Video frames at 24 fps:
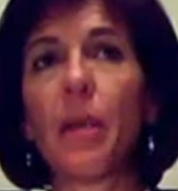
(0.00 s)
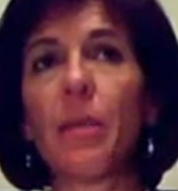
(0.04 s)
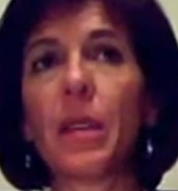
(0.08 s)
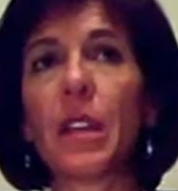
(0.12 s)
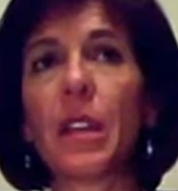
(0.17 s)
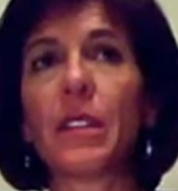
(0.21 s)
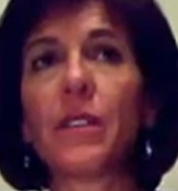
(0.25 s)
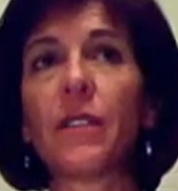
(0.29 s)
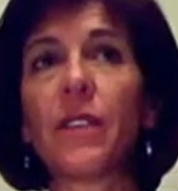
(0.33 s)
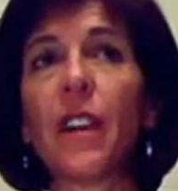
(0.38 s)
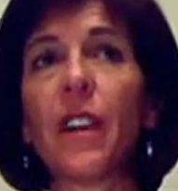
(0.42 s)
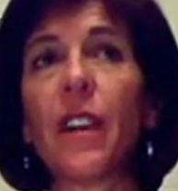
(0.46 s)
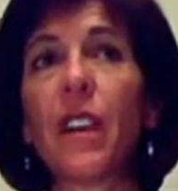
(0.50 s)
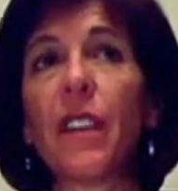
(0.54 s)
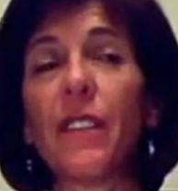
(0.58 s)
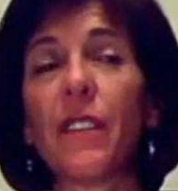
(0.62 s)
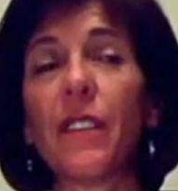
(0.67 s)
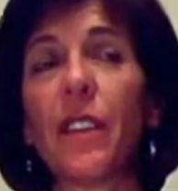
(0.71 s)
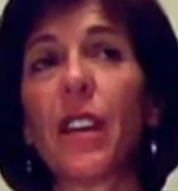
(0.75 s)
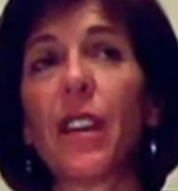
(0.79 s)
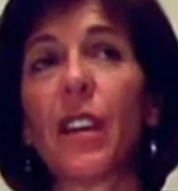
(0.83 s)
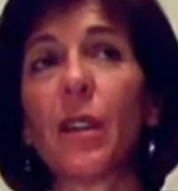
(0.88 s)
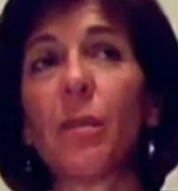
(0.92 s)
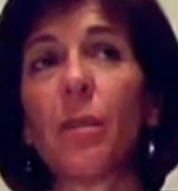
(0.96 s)
It's very,
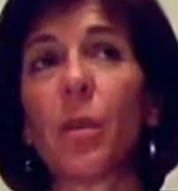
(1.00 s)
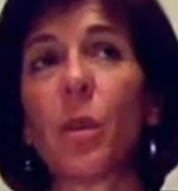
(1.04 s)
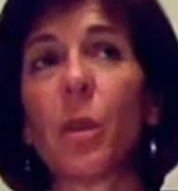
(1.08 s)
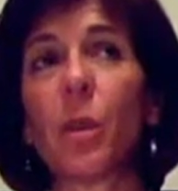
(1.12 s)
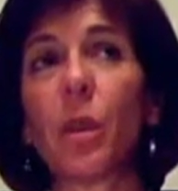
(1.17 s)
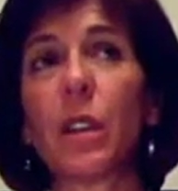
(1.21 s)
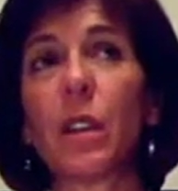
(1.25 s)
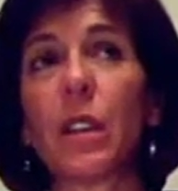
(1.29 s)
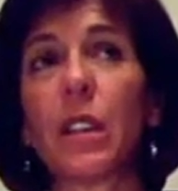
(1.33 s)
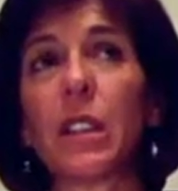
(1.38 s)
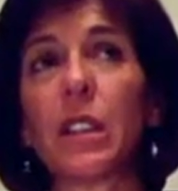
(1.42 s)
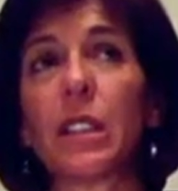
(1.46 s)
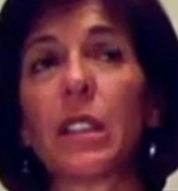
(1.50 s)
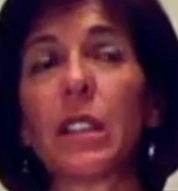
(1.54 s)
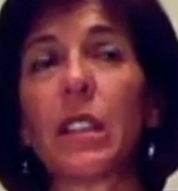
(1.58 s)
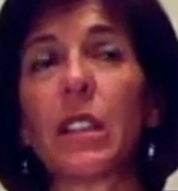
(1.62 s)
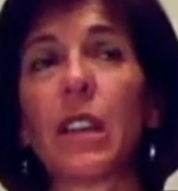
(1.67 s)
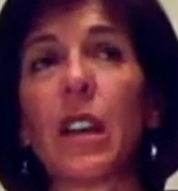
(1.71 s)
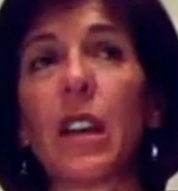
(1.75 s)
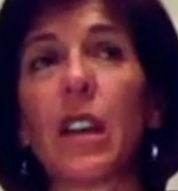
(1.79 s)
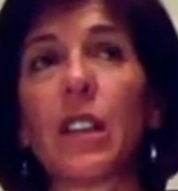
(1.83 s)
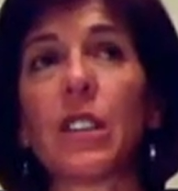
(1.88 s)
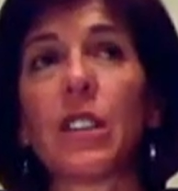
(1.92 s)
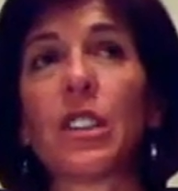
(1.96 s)
very important
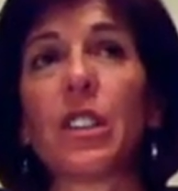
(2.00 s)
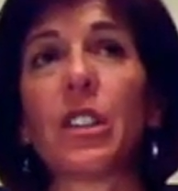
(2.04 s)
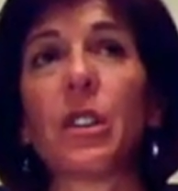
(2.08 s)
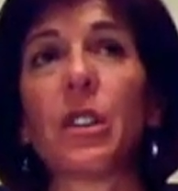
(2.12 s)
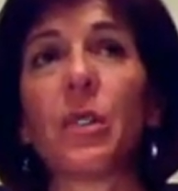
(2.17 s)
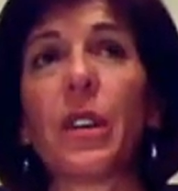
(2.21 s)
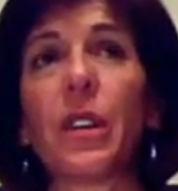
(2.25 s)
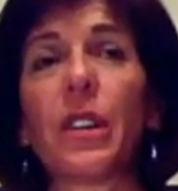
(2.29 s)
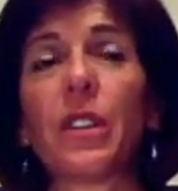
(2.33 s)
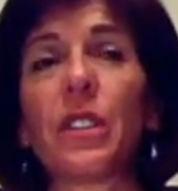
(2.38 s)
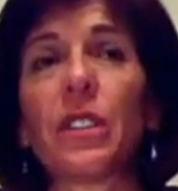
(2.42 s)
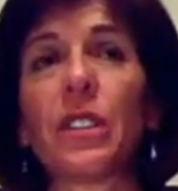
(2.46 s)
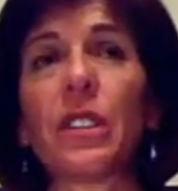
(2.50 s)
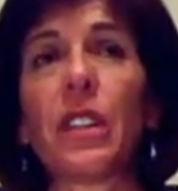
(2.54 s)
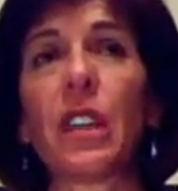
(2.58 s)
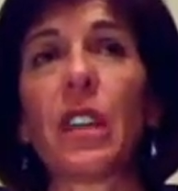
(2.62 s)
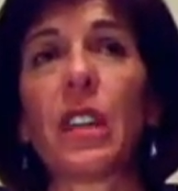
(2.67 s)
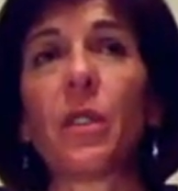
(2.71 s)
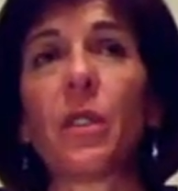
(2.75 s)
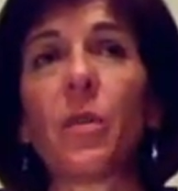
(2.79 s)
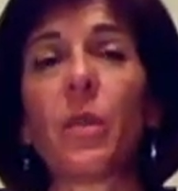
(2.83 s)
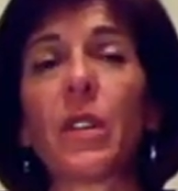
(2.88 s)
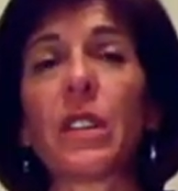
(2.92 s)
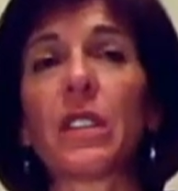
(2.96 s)
to
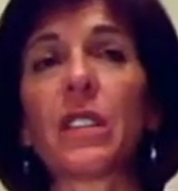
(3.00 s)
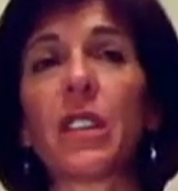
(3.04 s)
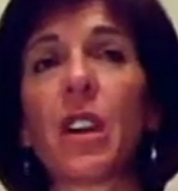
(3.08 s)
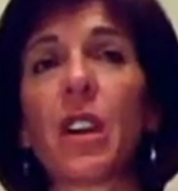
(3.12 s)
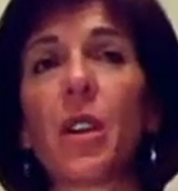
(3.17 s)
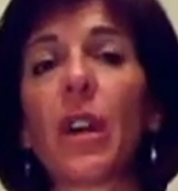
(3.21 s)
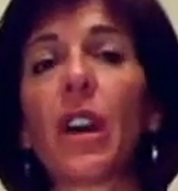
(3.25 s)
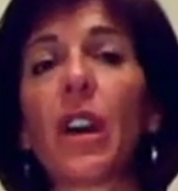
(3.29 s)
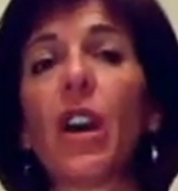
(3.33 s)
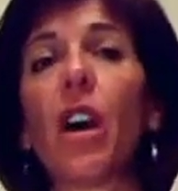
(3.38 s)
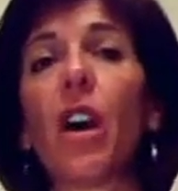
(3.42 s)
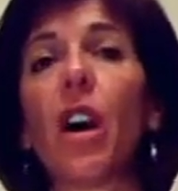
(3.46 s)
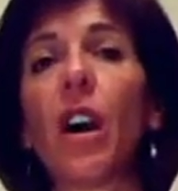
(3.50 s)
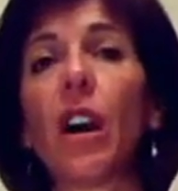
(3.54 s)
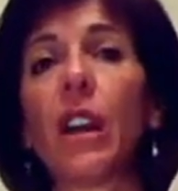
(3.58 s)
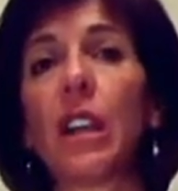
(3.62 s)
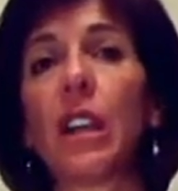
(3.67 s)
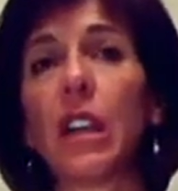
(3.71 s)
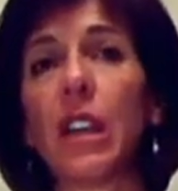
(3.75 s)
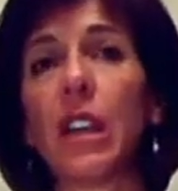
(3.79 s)
understand what's going on